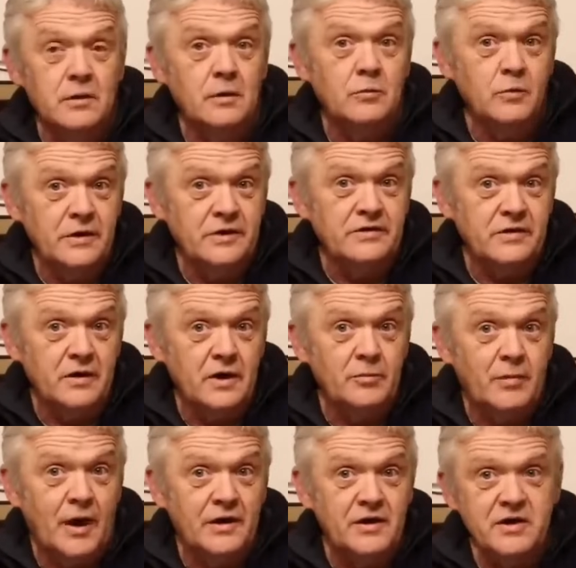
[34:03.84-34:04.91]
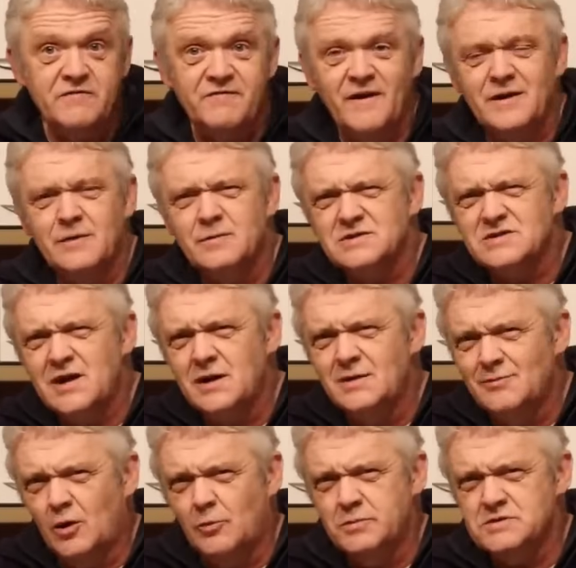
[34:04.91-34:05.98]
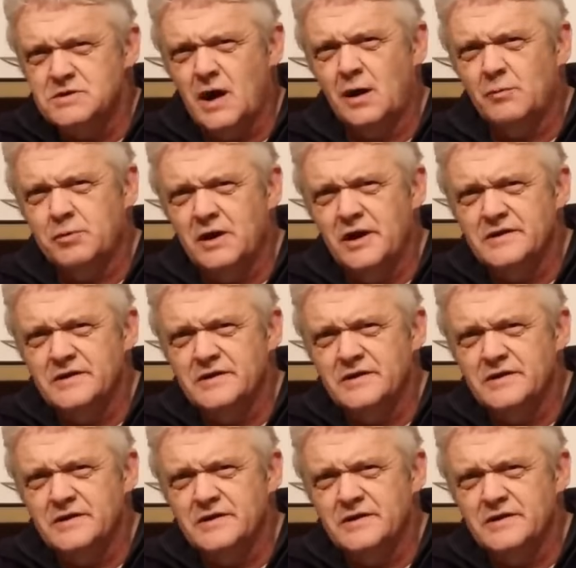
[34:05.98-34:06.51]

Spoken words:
your own wind turbine. And you find them in slightly more bizarre